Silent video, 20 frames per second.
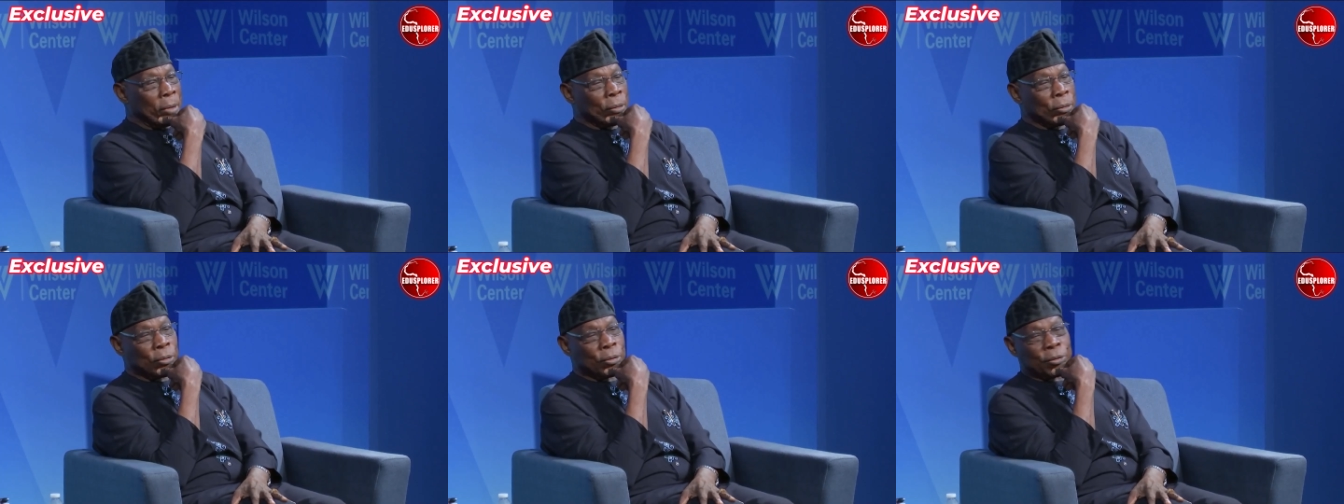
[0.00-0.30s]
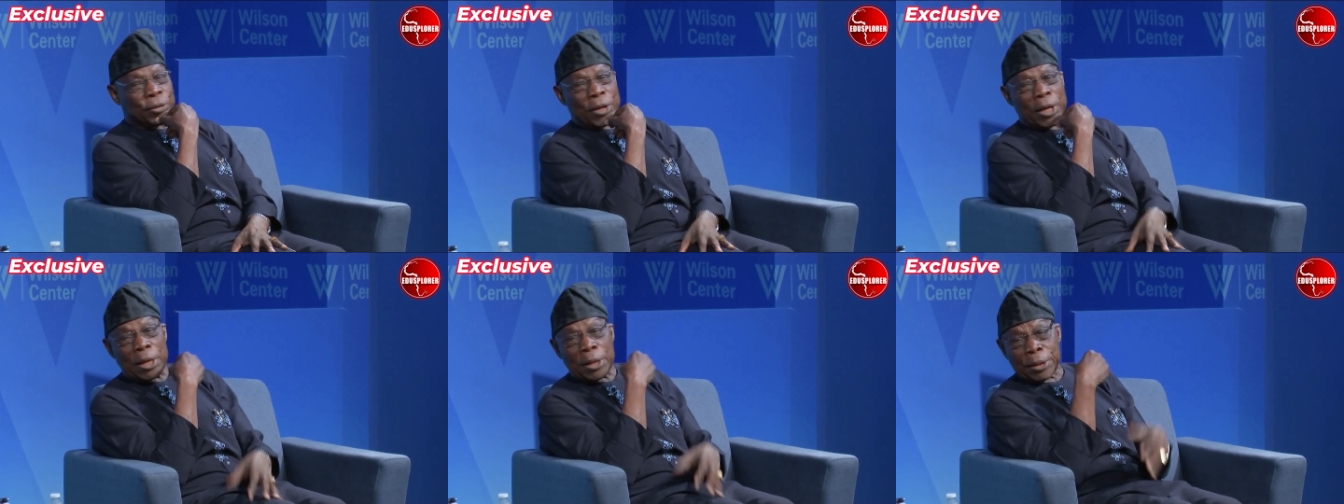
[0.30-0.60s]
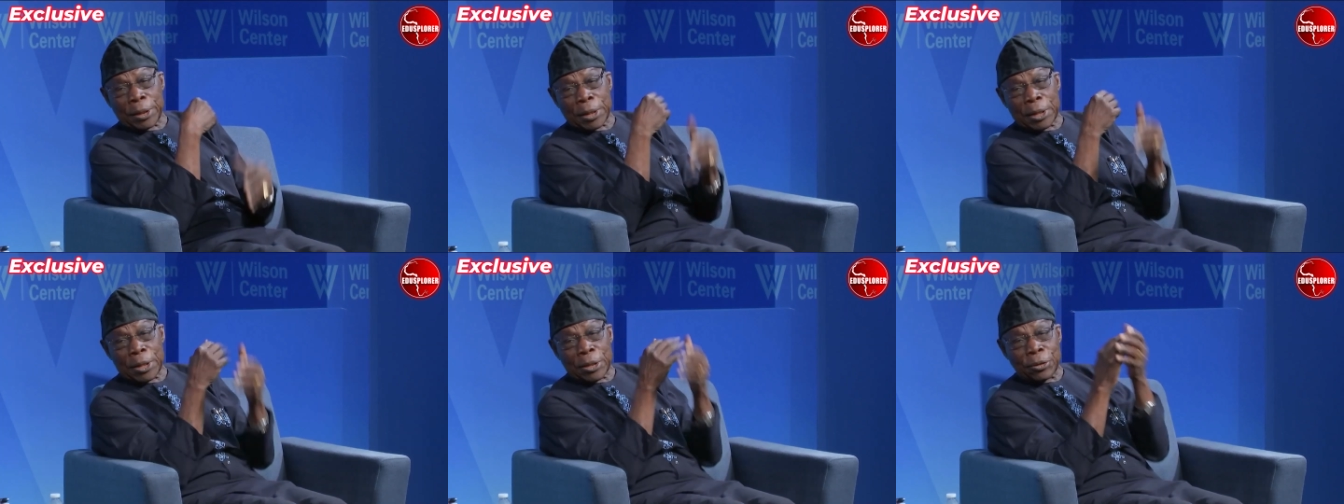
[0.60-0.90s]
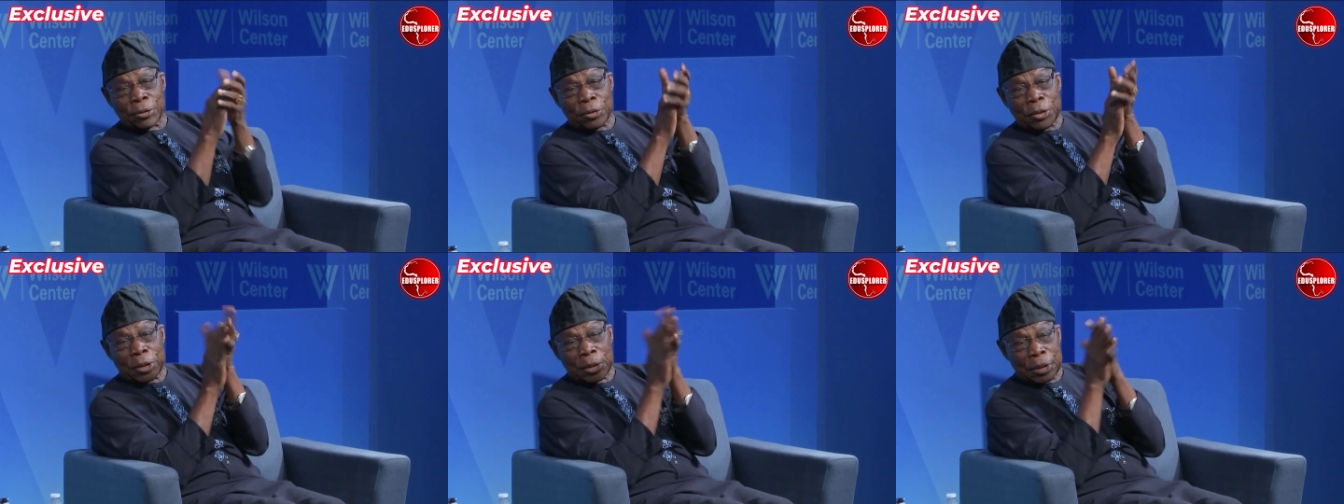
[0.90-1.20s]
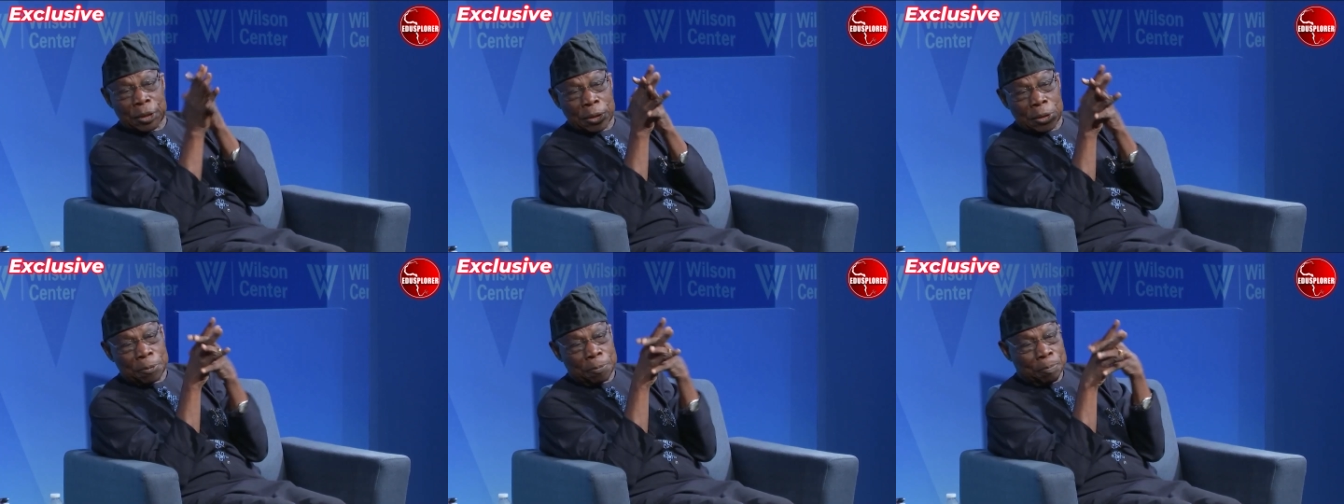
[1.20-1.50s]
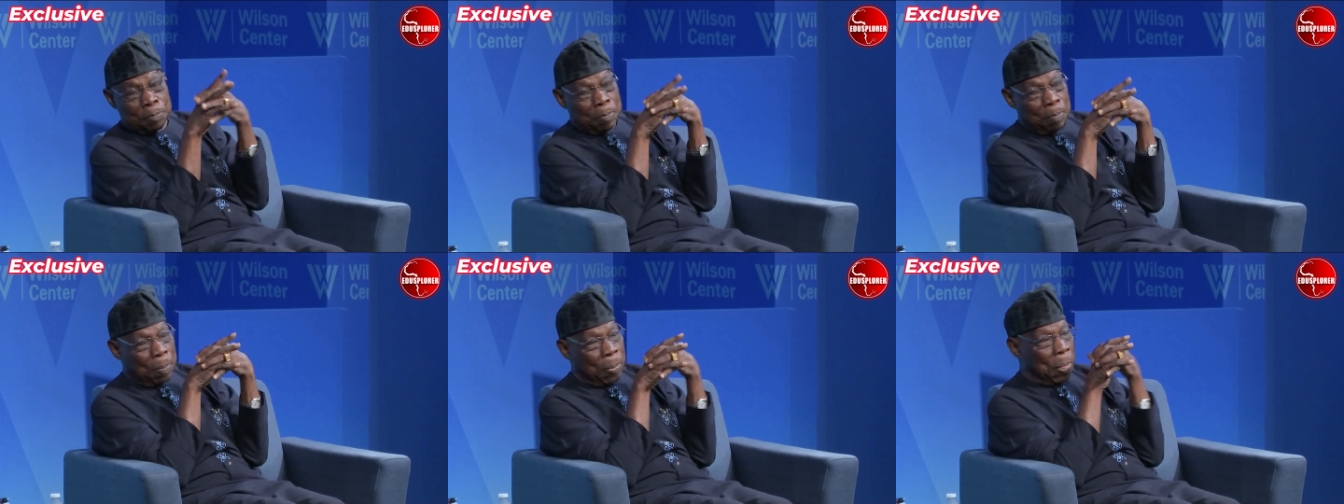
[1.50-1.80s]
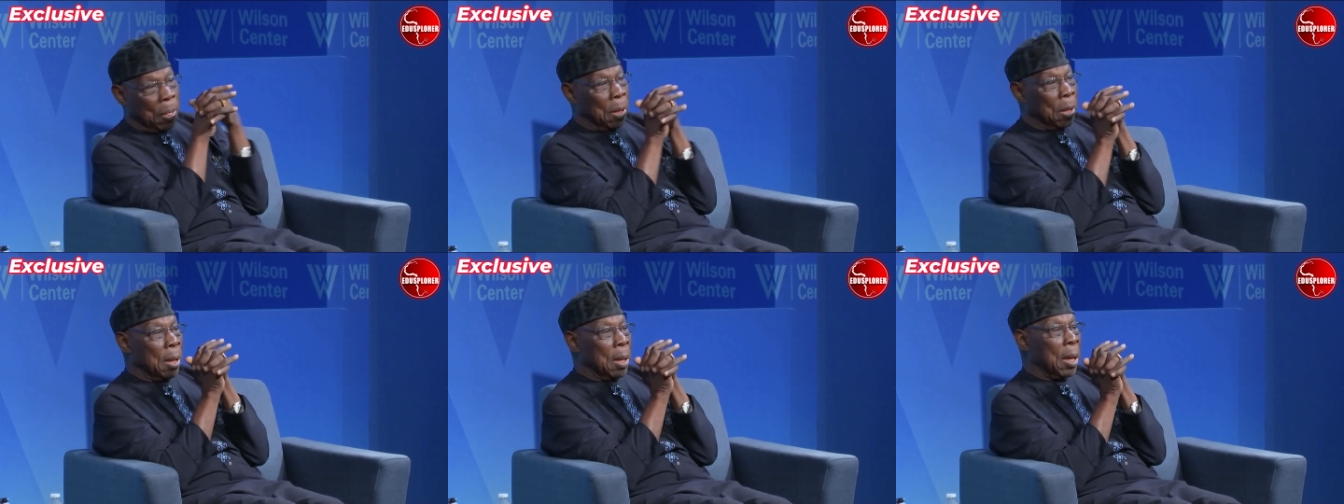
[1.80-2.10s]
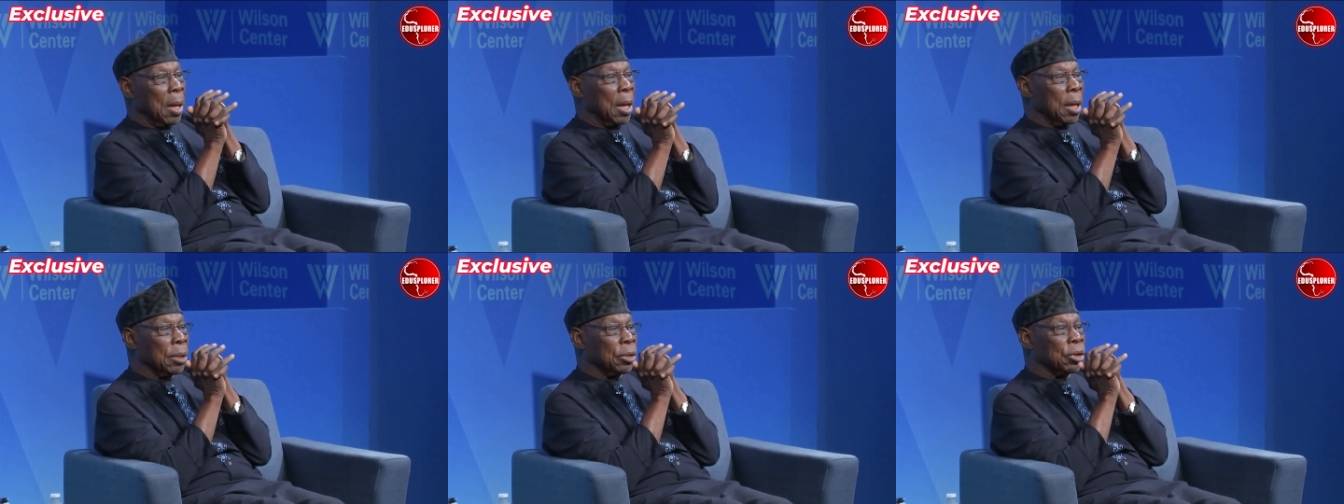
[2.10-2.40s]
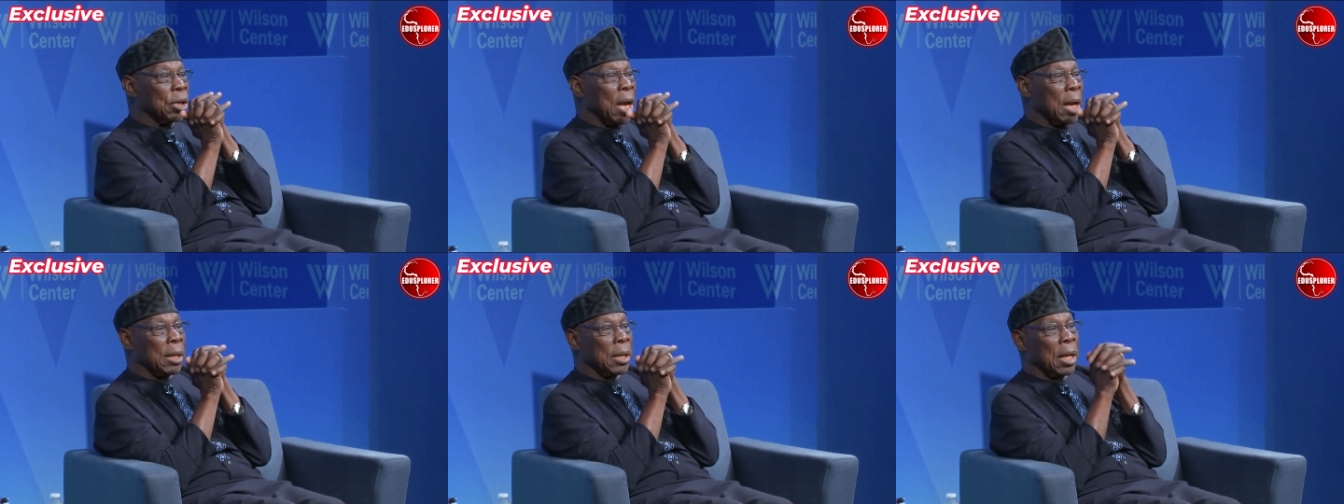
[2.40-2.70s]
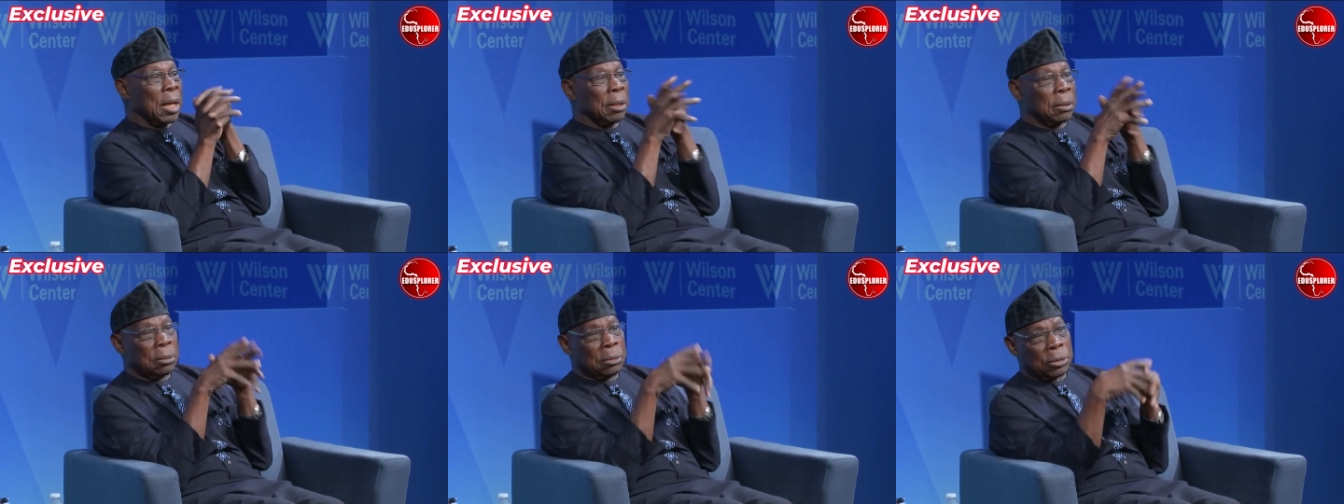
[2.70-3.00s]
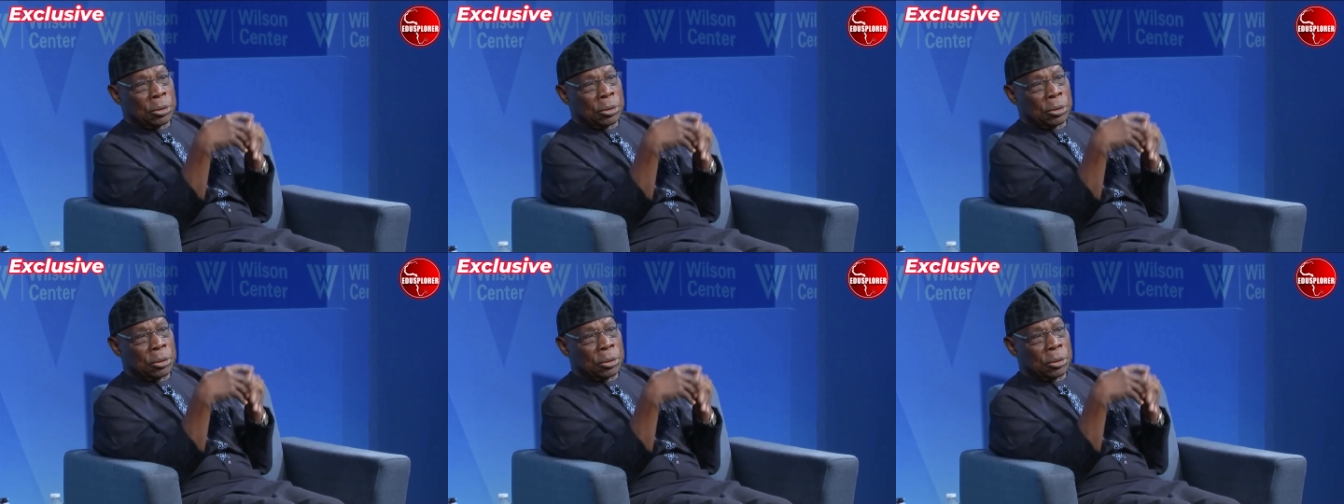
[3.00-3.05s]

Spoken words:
sell things in China.